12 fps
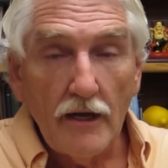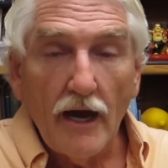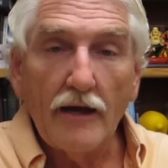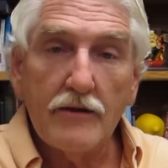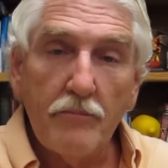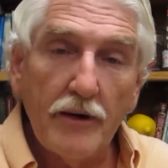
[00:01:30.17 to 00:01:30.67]

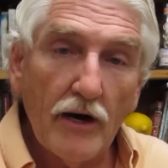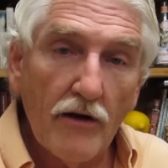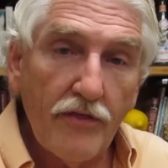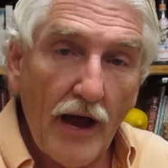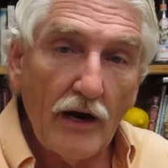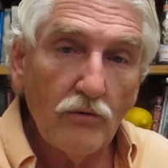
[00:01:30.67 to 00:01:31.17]
And the
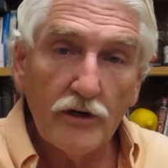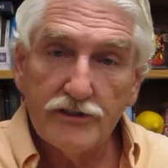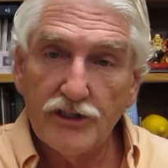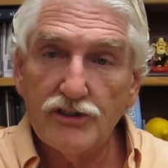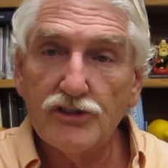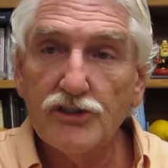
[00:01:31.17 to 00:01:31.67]
parathyroid
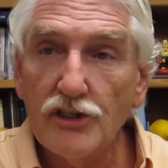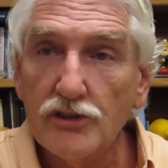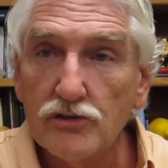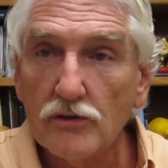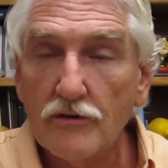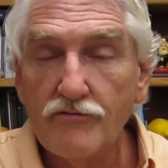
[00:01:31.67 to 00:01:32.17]
is
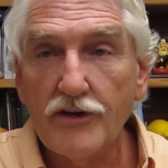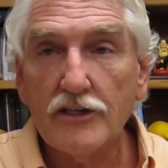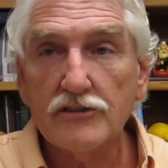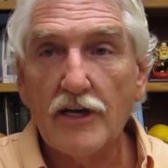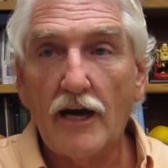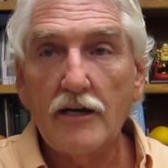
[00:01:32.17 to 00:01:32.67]
essential to
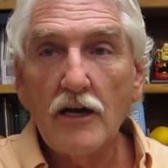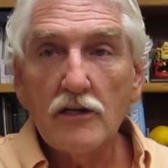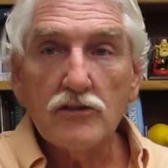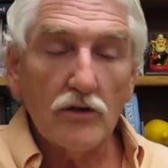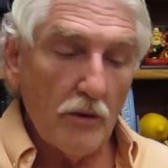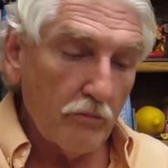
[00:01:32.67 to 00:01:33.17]
fix that.
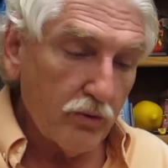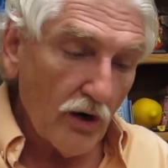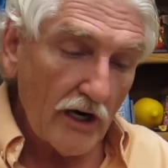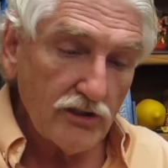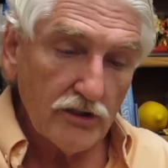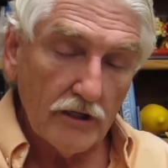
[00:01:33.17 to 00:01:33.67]
So
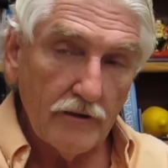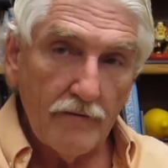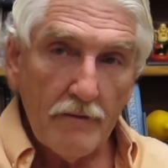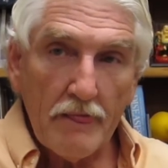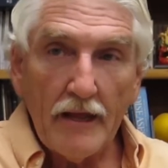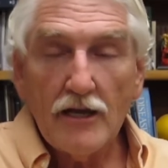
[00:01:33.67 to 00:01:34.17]
depression
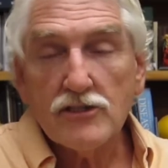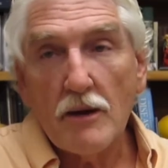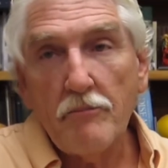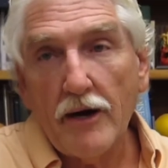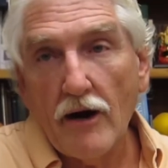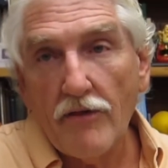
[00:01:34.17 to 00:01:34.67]
is a
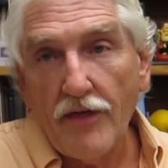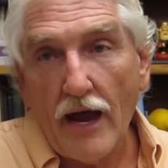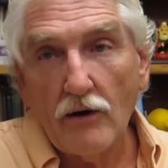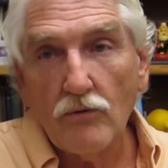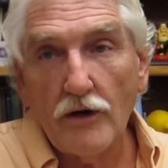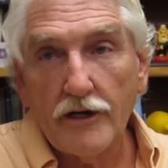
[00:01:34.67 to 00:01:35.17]

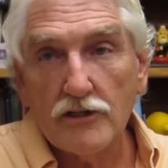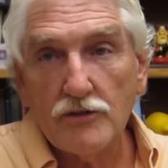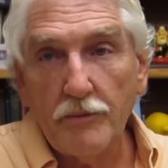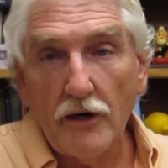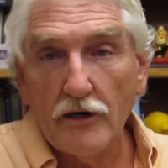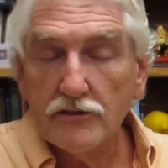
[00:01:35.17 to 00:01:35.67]
parathyroid
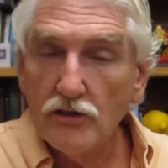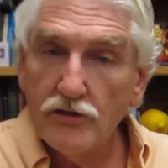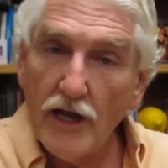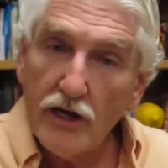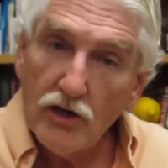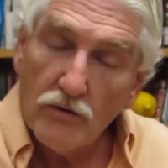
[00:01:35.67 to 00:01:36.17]
experience. And
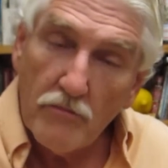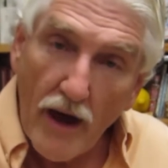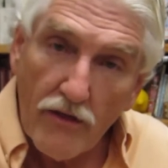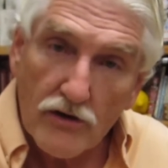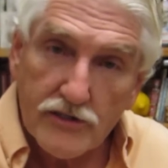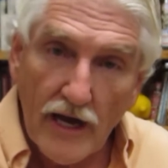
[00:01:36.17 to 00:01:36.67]
you take your
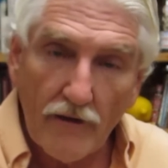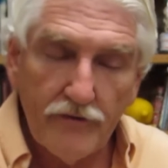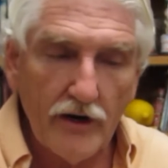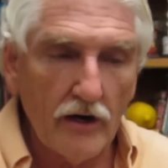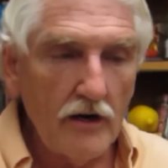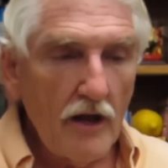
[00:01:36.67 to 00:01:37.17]
mothers out
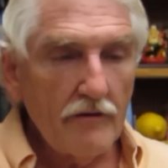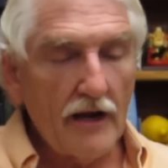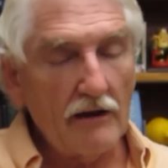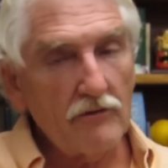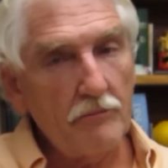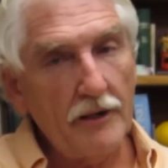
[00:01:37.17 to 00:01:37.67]
there that
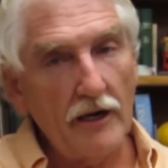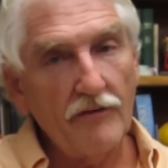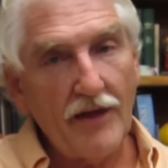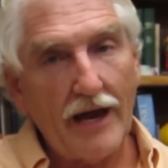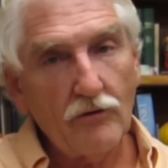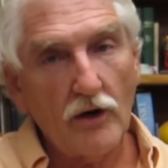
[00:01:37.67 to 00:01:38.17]
have a
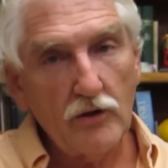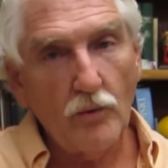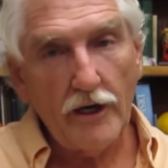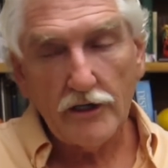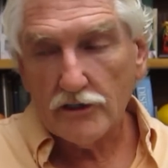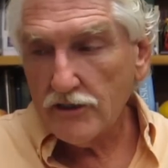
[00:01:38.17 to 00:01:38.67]
parathyroid
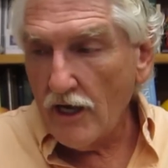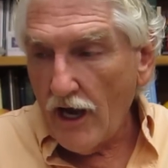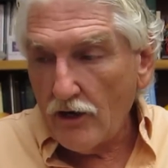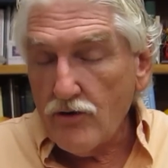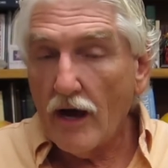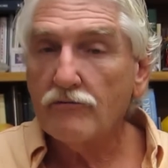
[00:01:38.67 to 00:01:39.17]
weakness
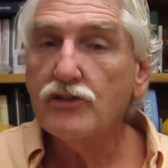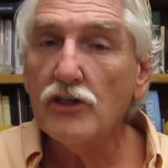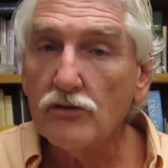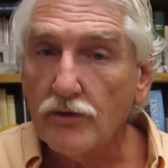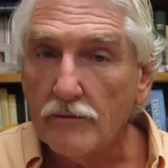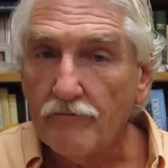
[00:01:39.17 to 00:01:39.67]
and you have
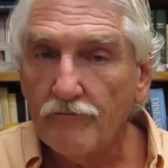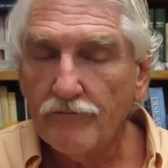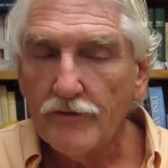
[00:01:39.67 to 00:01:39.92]
children.